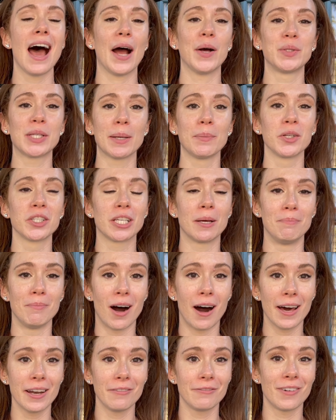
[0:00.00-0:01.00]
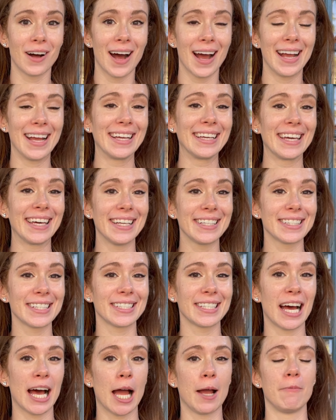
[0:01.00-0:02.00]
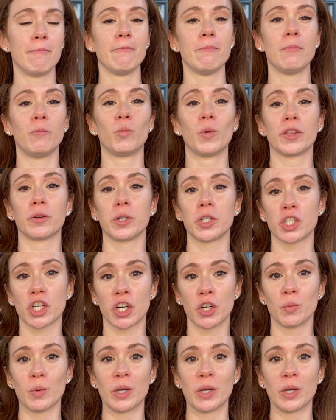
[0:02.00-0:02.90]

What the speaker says: I was able to modify and get us a time with a return